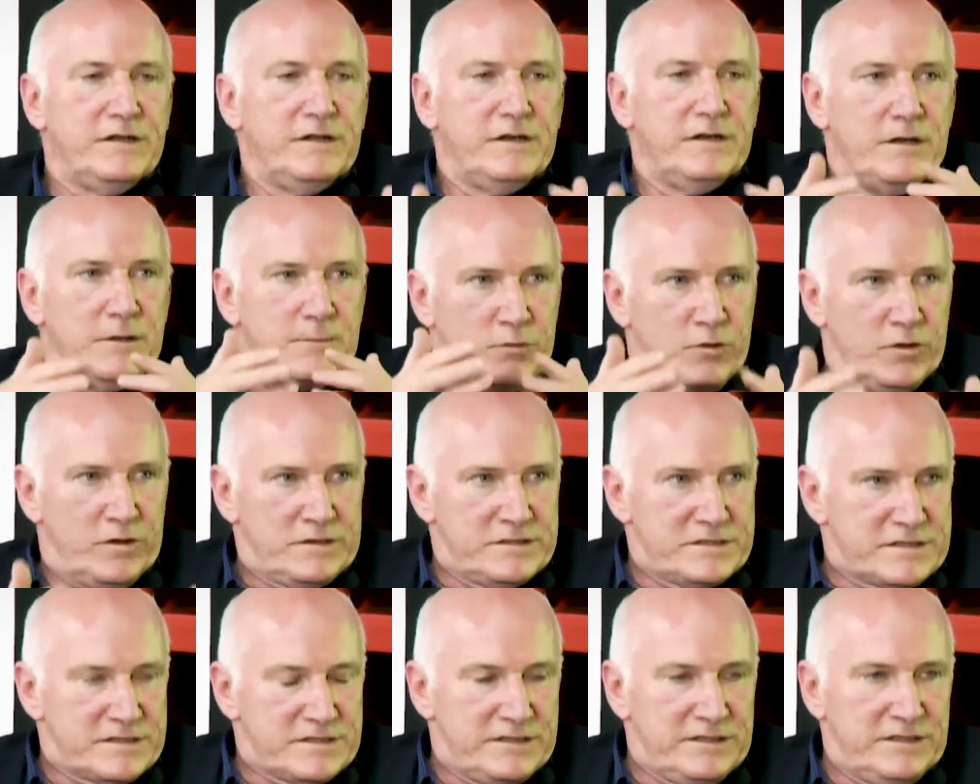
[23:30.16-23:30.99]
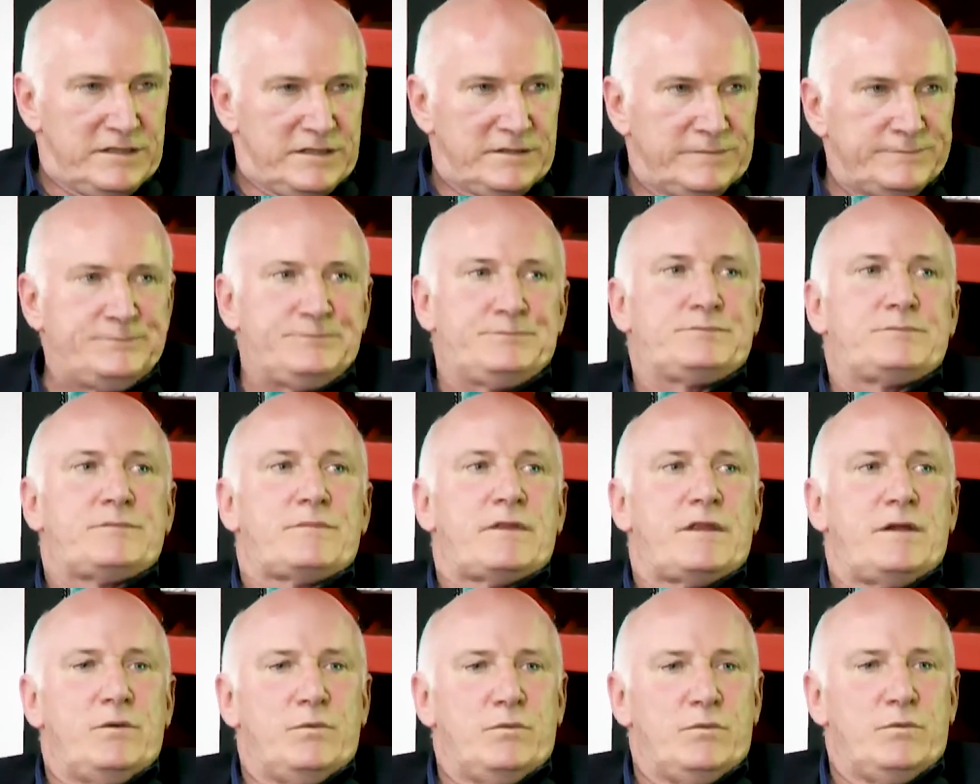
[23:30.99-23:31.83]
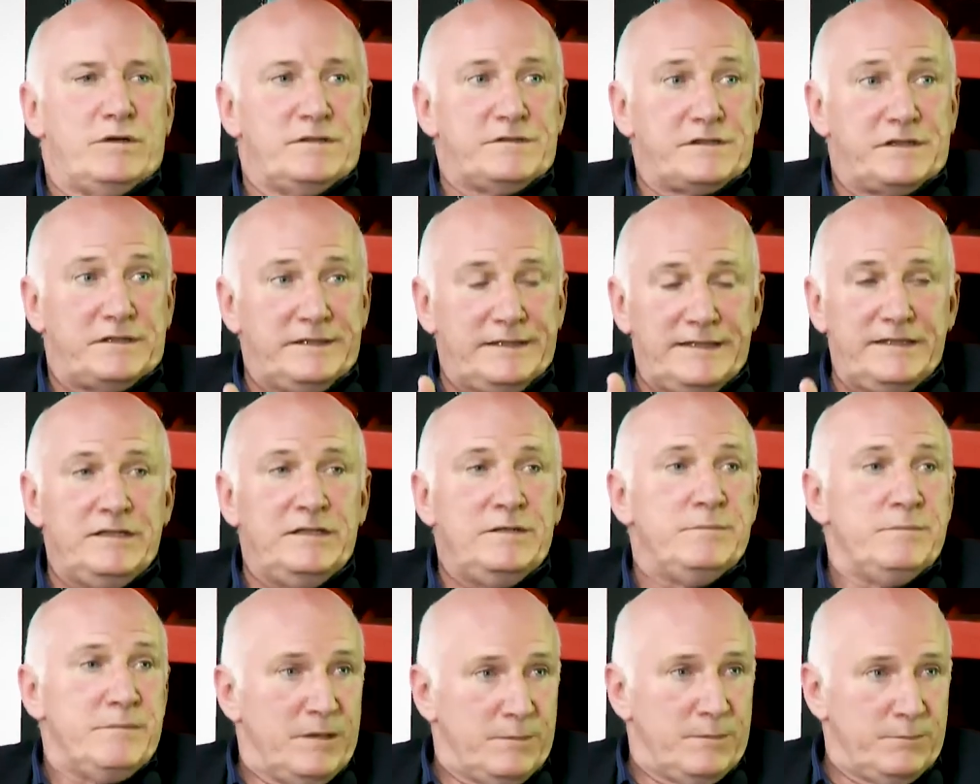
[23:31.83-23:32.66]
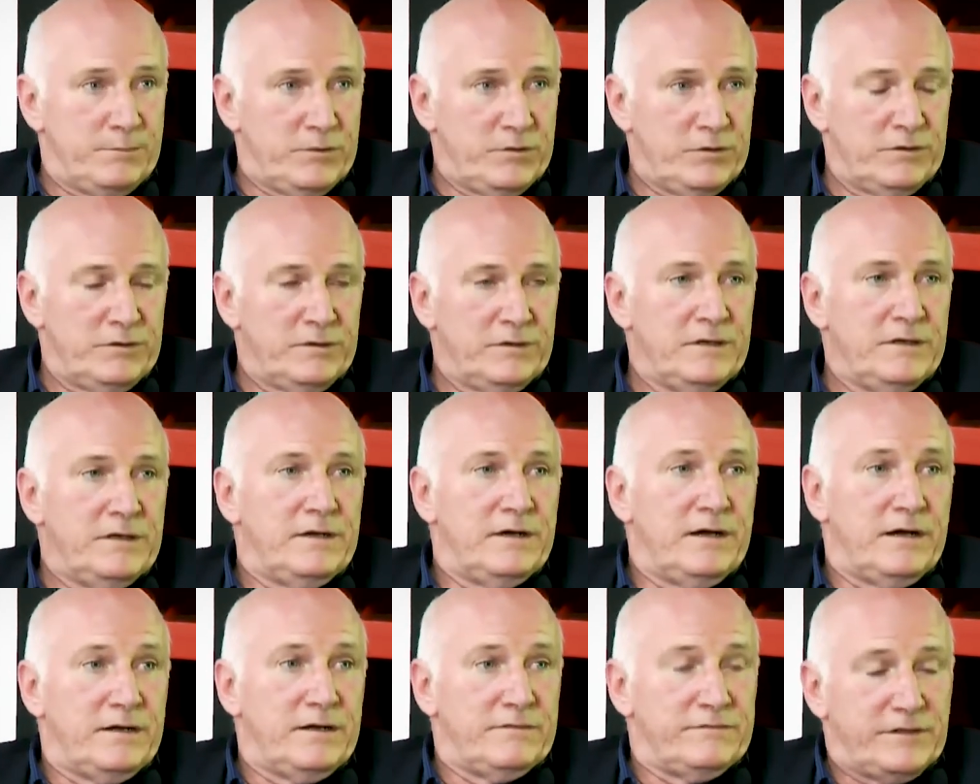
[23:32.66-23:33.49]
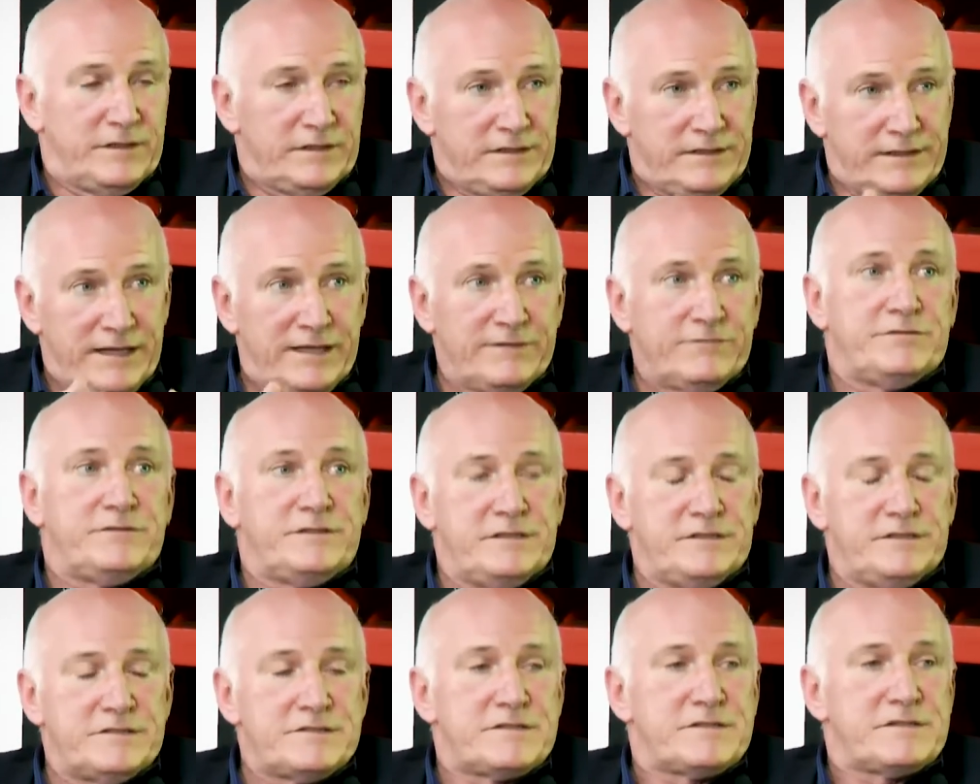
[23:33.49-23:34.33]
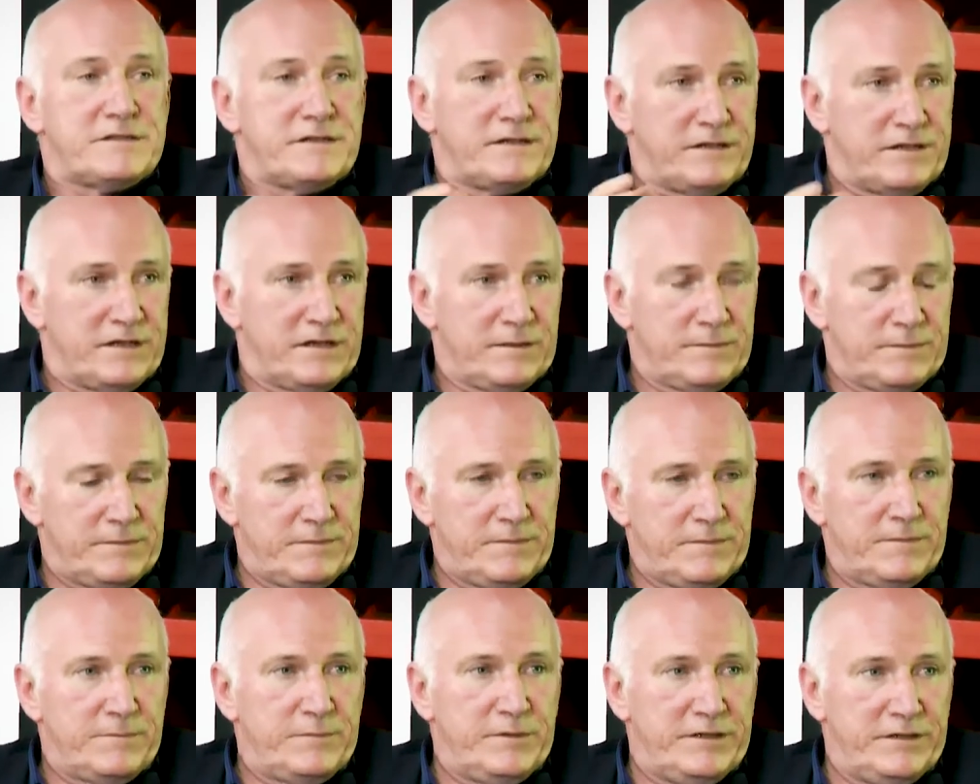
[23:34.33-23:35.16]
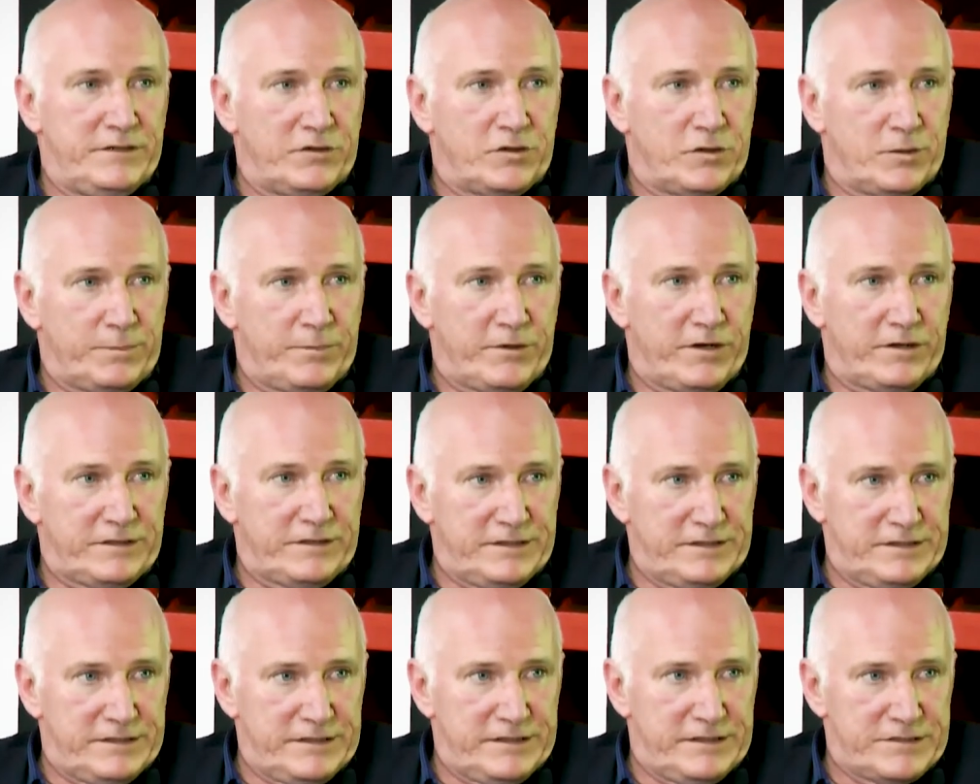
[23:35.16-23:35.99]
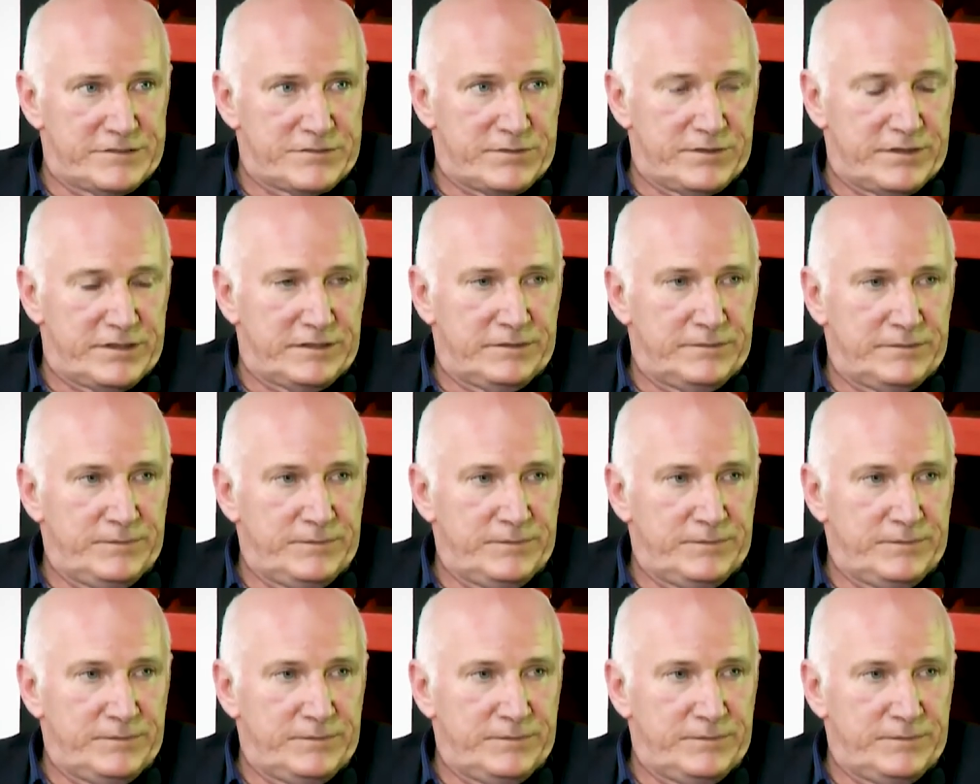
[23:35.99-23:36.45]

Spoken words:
Bronstein was a leading member of a leftist political party in Israel,